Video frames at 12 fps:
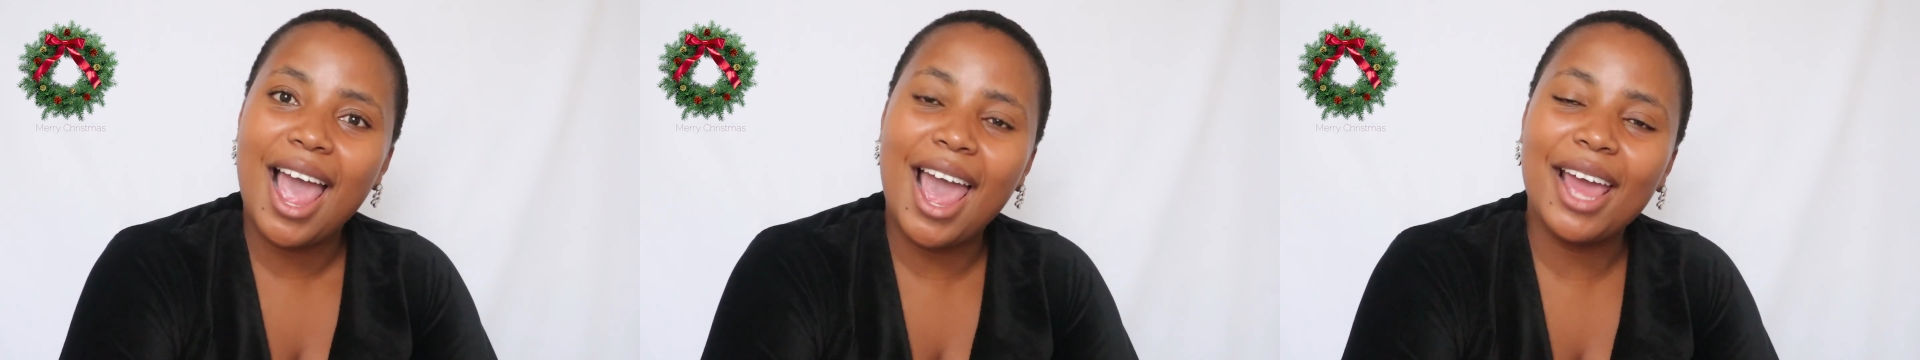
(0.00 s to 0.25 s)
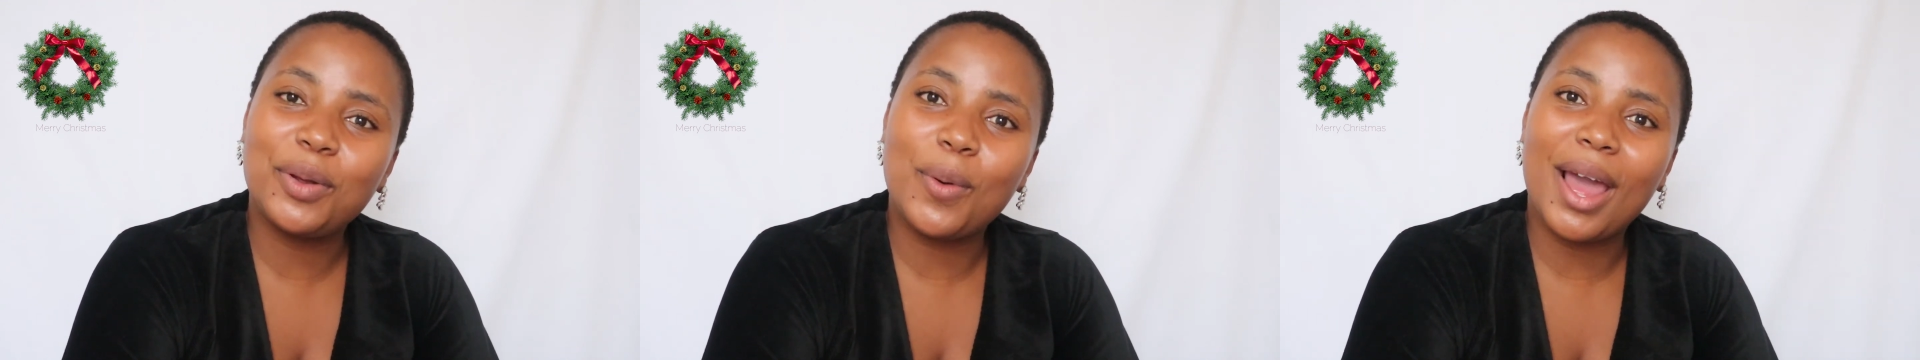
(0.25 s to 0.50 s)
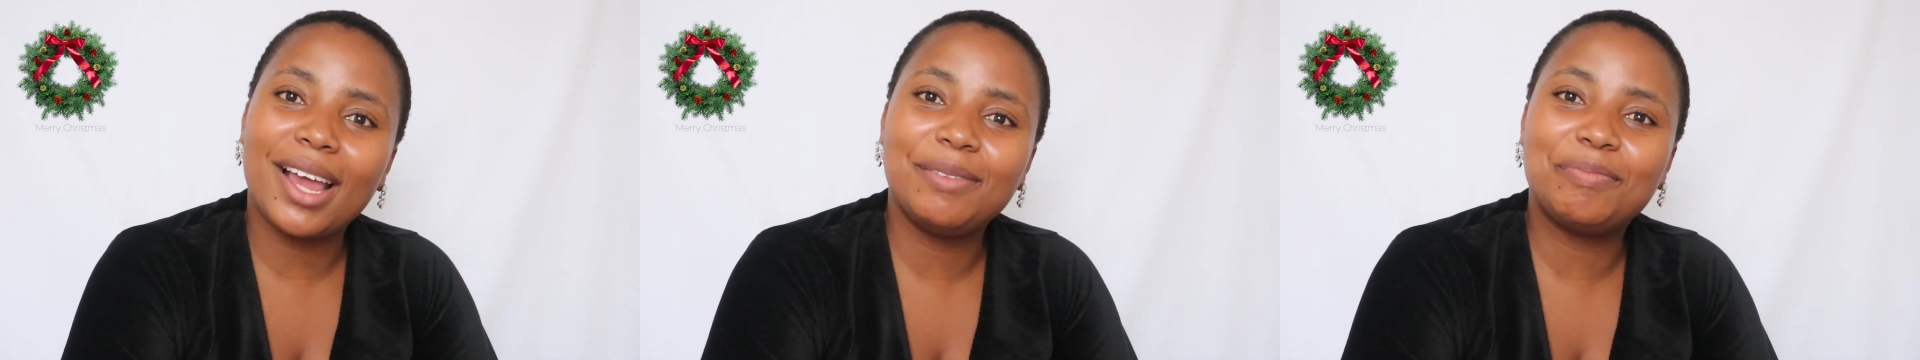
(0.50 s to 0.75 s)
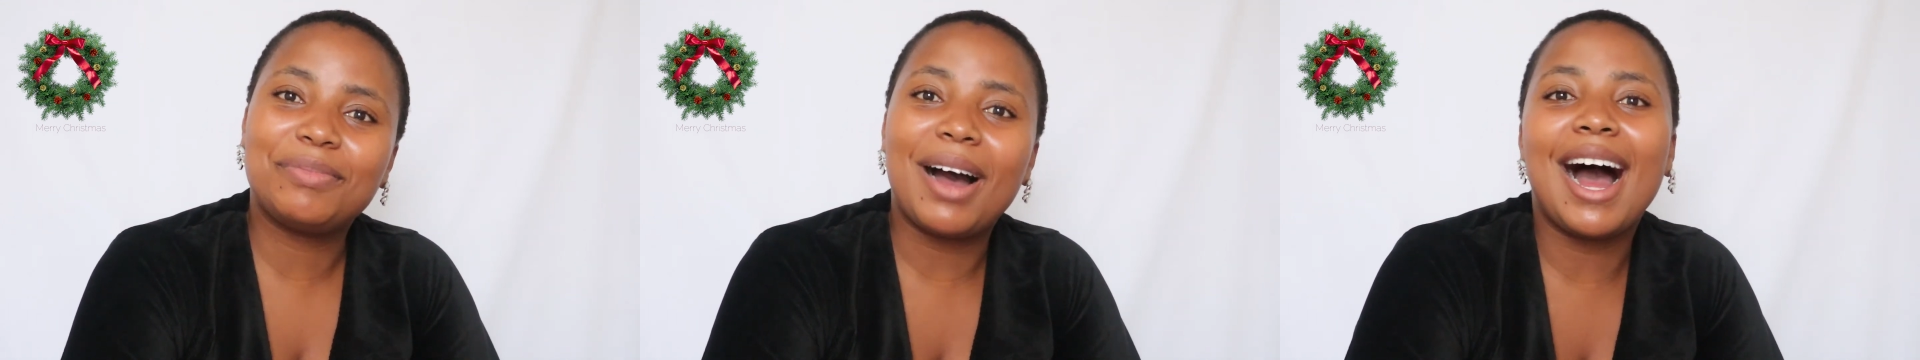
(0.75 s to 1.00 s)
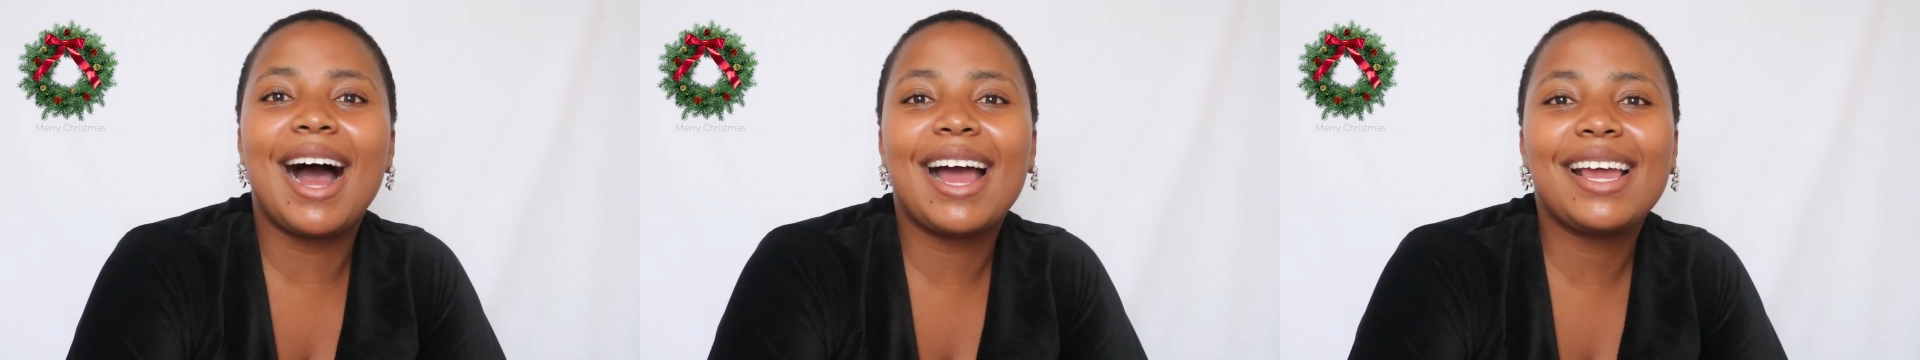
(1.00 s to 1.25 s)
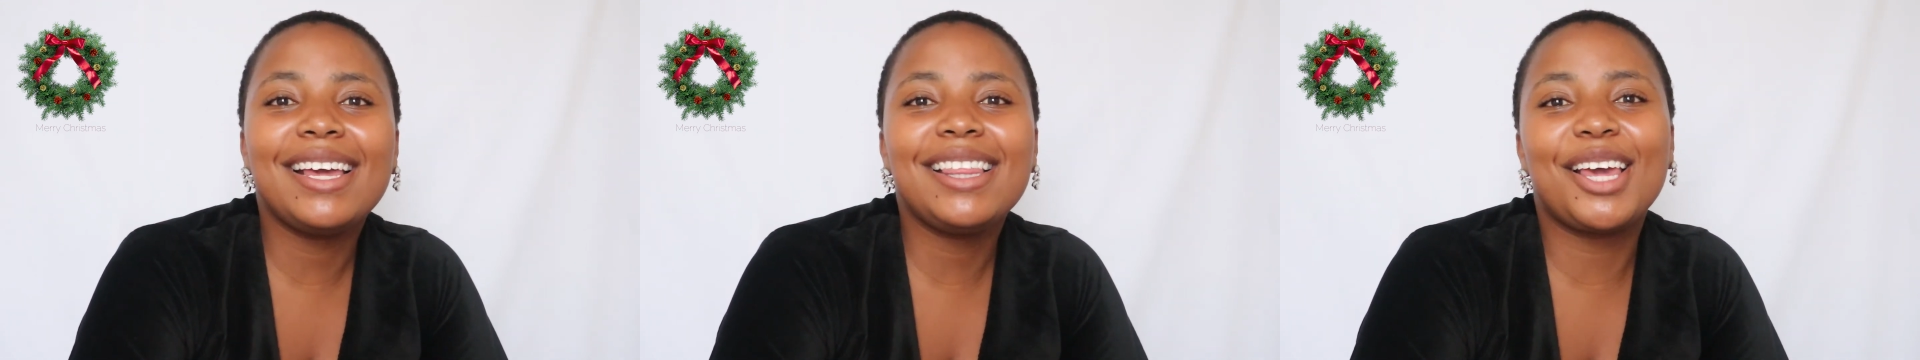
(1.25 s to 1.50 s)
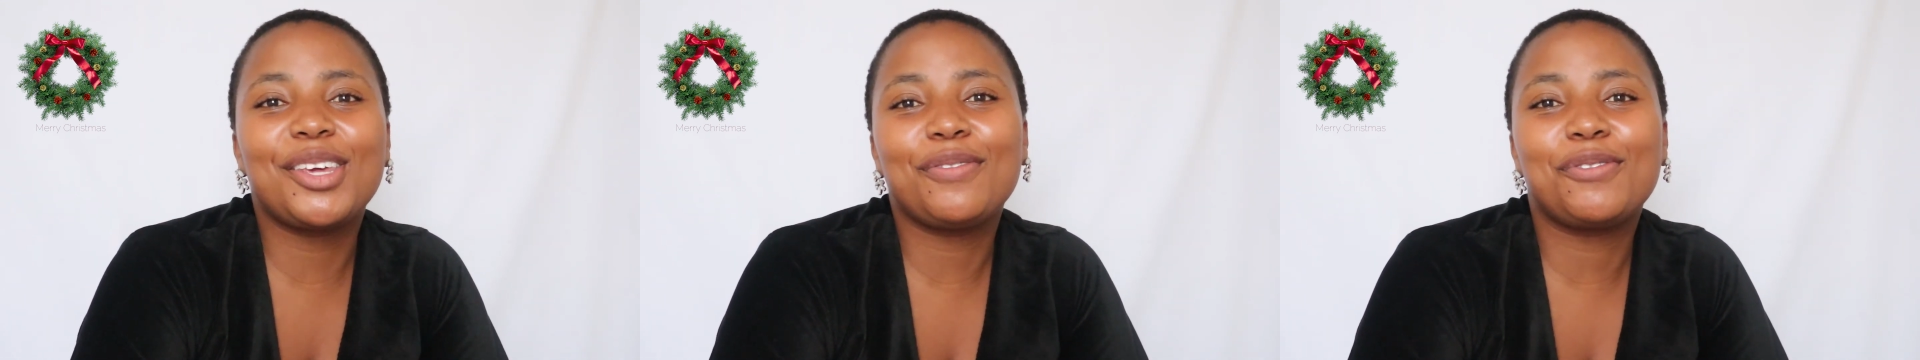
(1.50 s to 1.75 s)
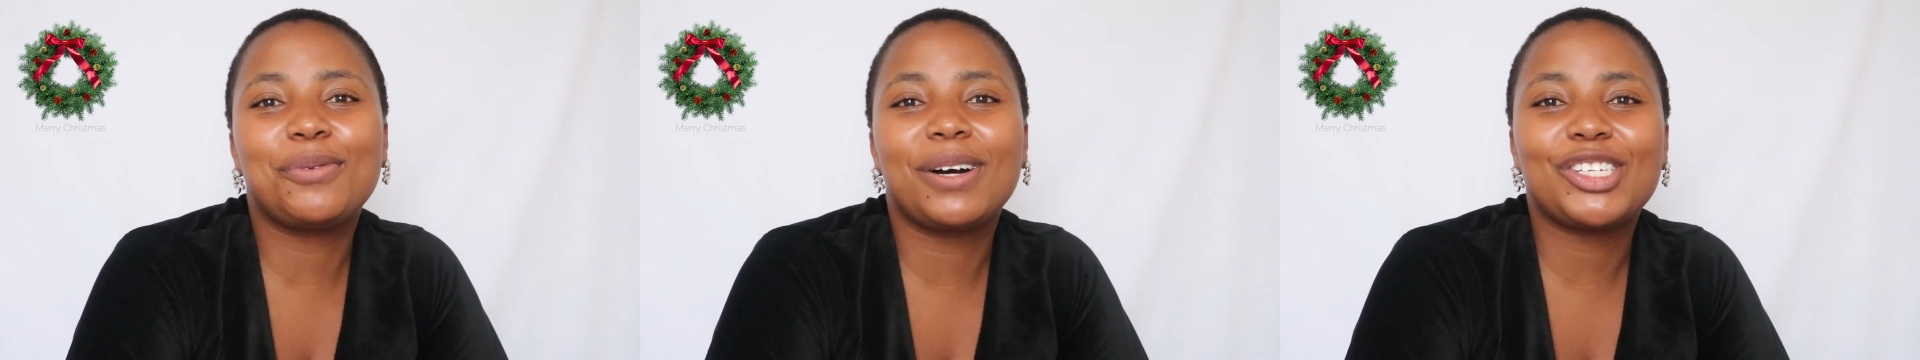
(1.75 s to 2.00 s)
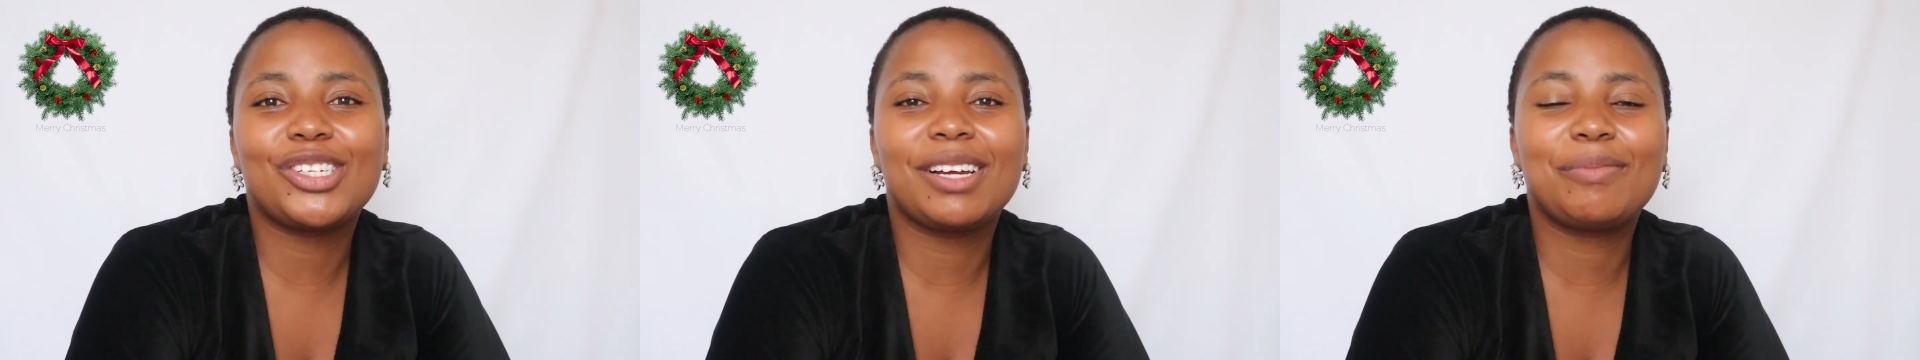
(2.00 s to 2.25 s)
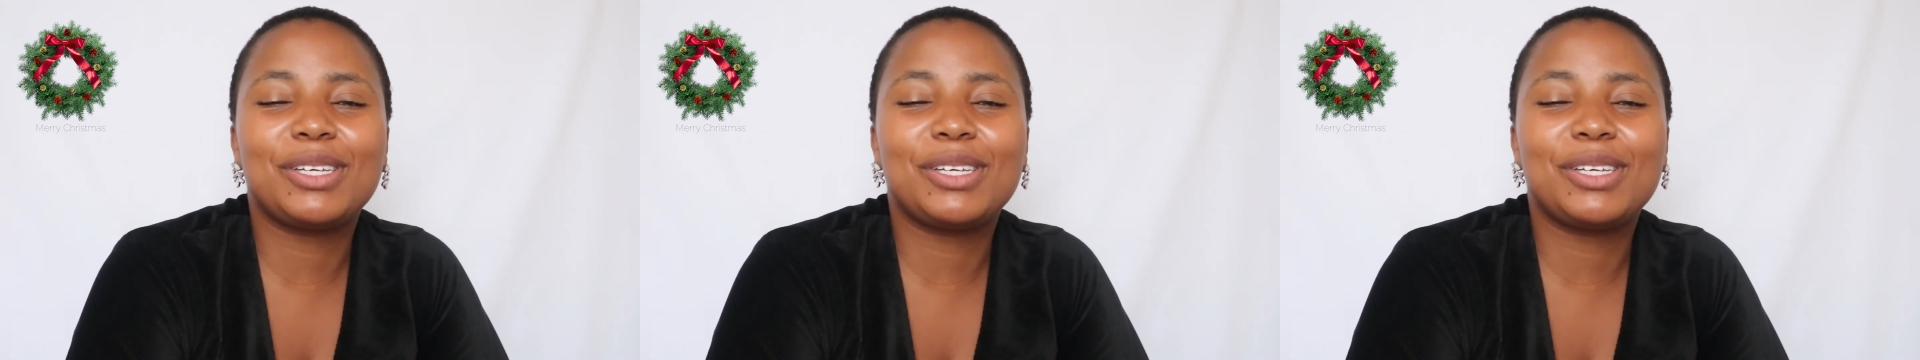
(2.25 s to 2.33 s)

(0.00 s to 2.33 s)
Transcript: Anyway, bye. Thank you for watching.